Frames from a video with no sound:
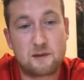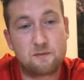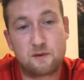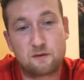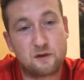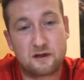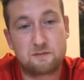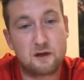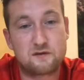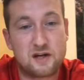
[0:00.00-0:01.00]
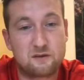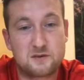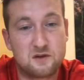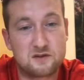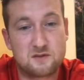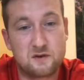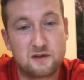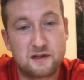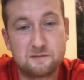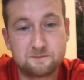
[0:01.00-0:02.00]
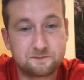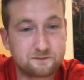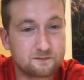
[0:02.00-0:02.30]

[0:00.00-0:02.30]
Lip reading: capable of running both channels consummately,